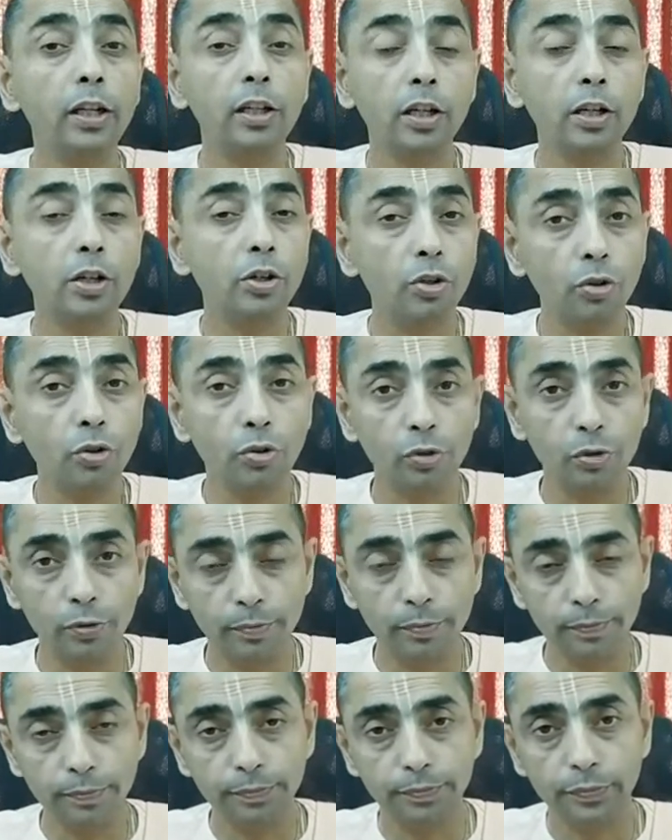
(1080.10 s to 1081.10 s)
control.
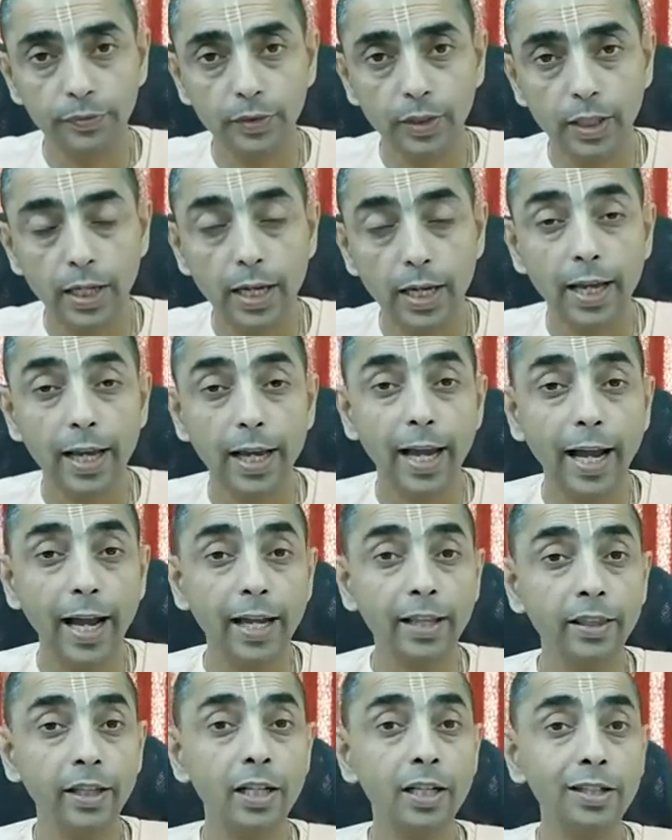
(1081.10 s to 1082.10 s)

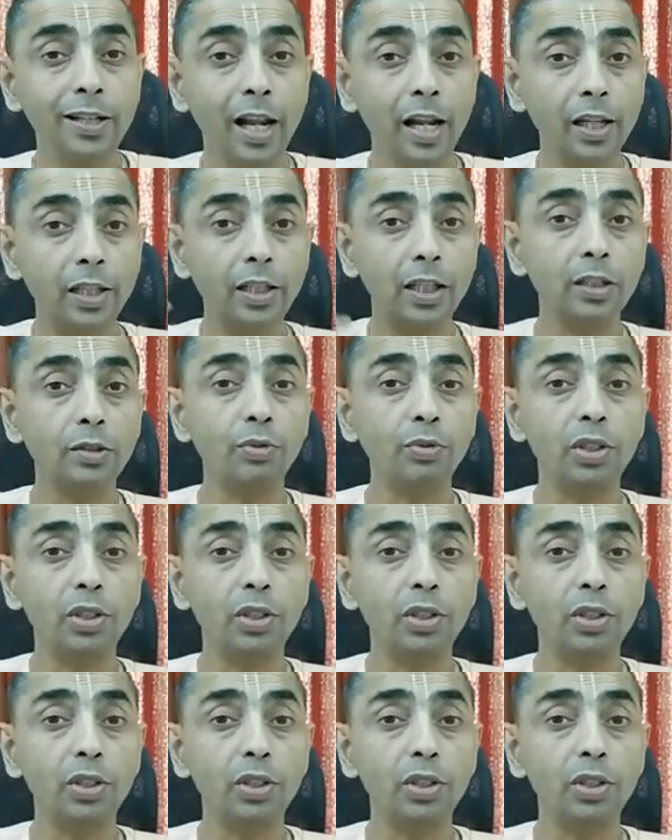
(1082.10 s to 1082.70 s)
And the intelligence